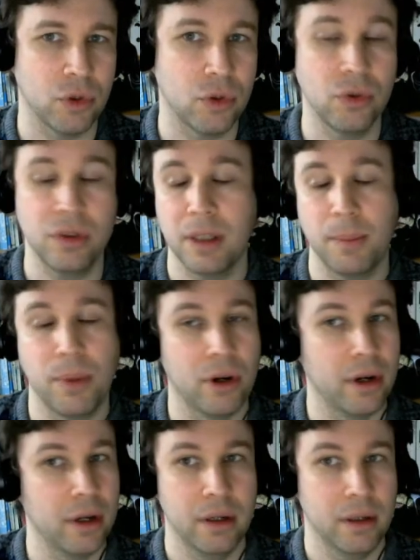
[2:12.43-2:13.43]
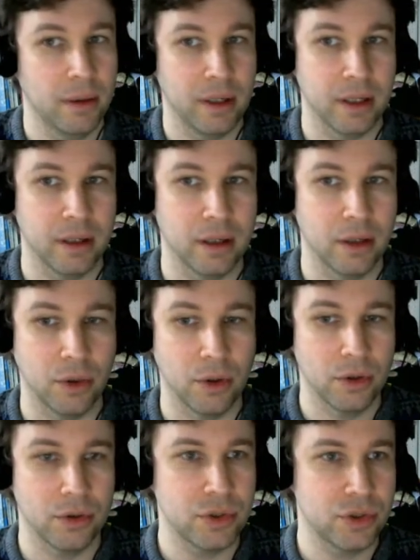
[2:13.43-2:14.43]
You could deploy
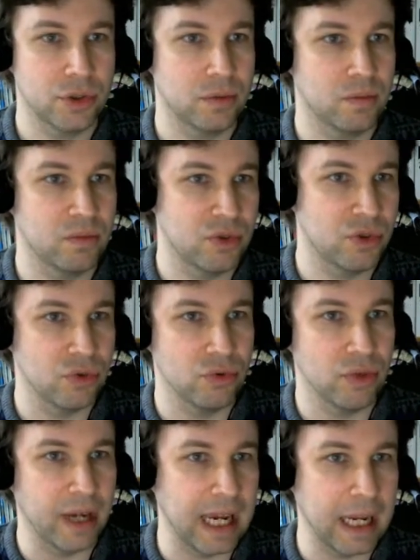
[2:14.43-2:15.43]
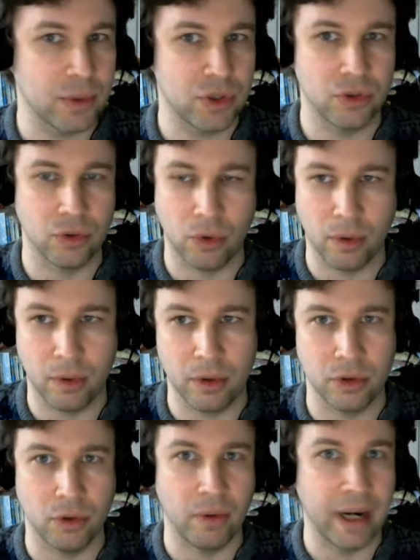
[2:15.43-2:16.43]
those two apps,
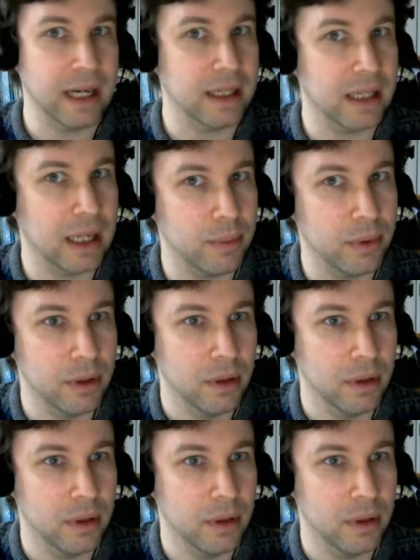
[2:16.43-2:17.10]
your React app